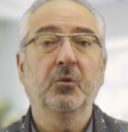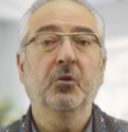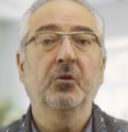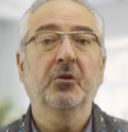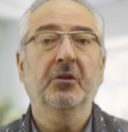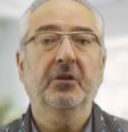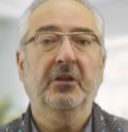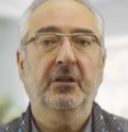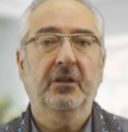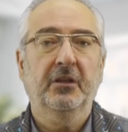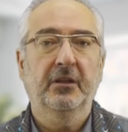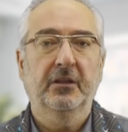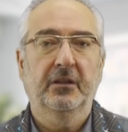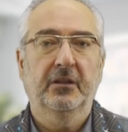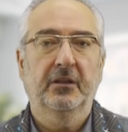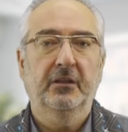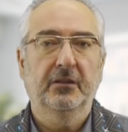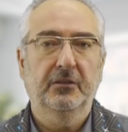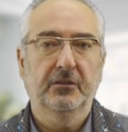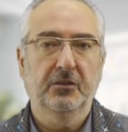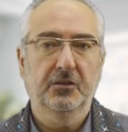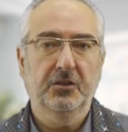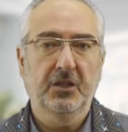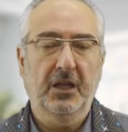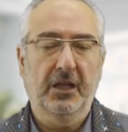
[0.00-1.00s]
the more
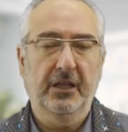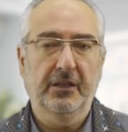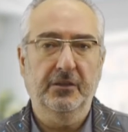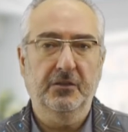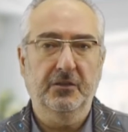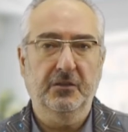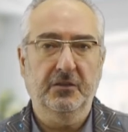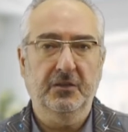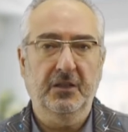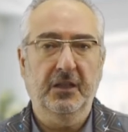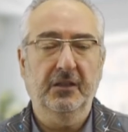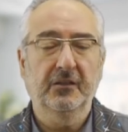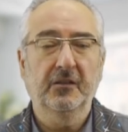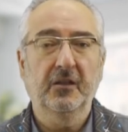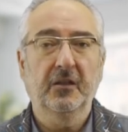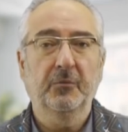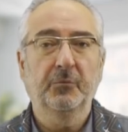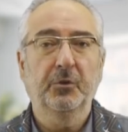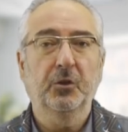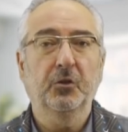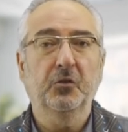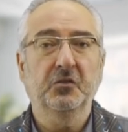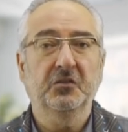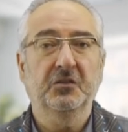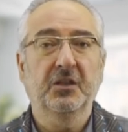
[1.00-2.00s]
the challenges,
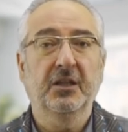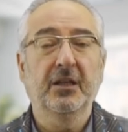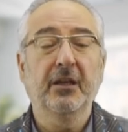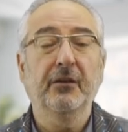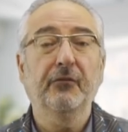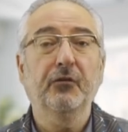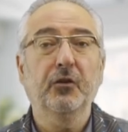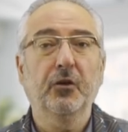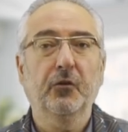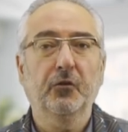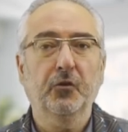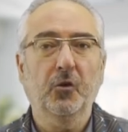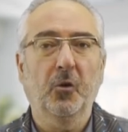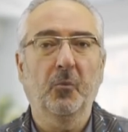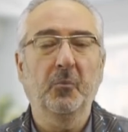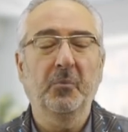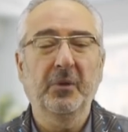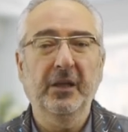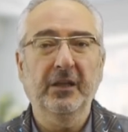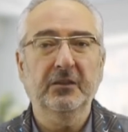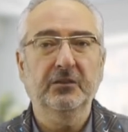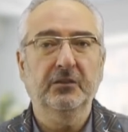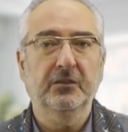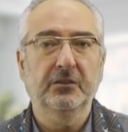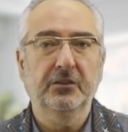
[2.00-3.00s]
because the level of
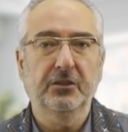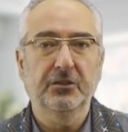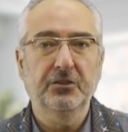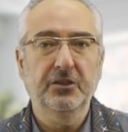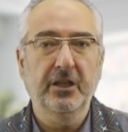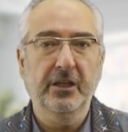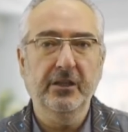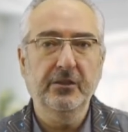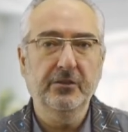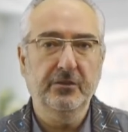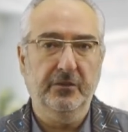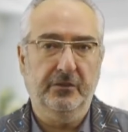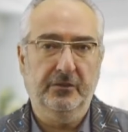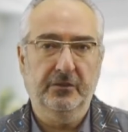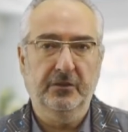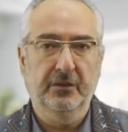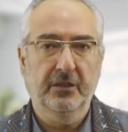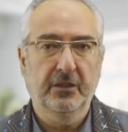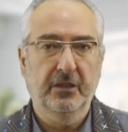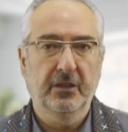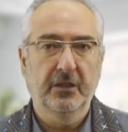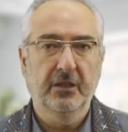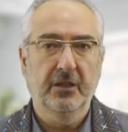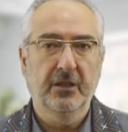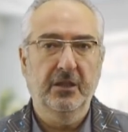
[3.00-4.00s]
complexity changes.